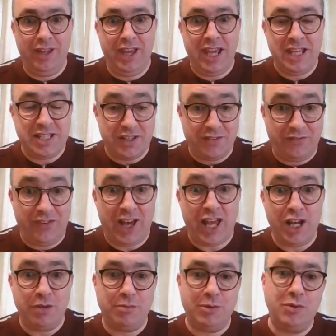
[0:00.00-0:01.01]
is
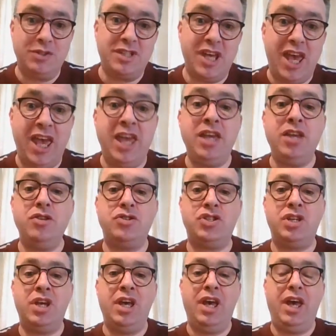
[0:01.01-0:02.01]
available to
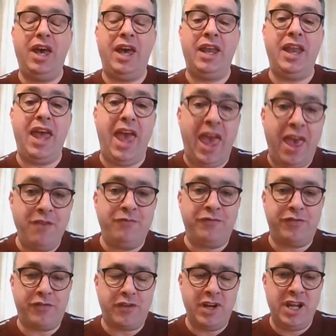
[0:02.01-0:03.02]
each and
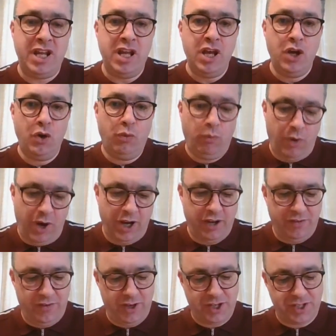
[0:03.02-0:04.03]
every one
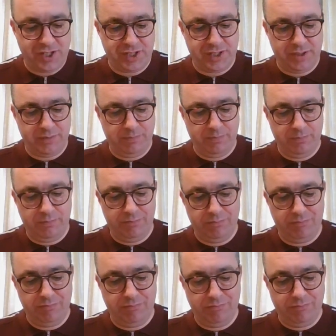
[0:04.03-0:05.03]
of us.
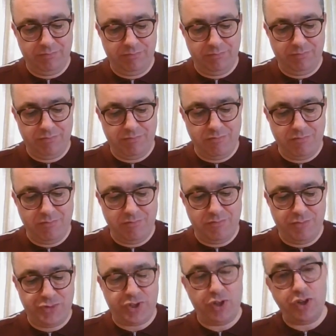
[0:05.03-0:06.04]

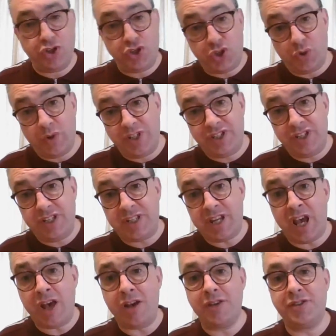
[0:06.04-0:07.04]
So the choice is
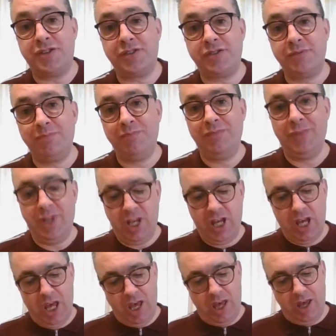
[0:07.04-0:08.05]
ours.
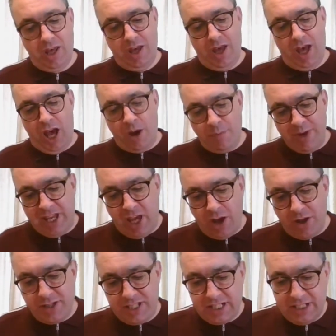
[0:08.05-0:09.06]
Are we
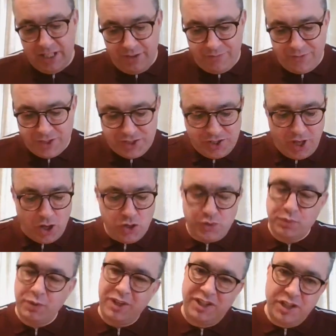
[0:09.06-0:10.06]
going to live as
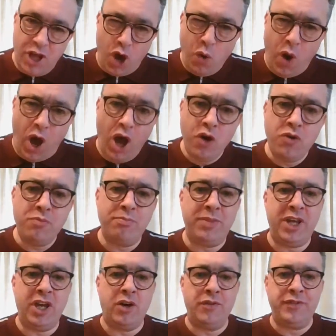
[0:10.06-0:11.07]
those with no hope
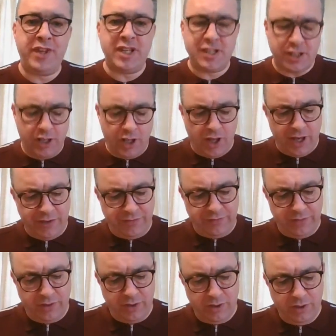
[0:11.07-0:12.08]
beyond this
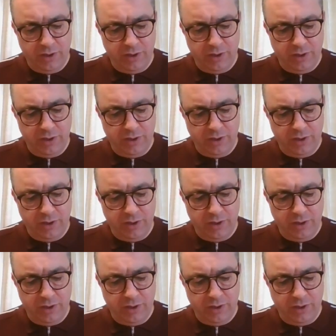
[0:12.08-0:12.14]
life?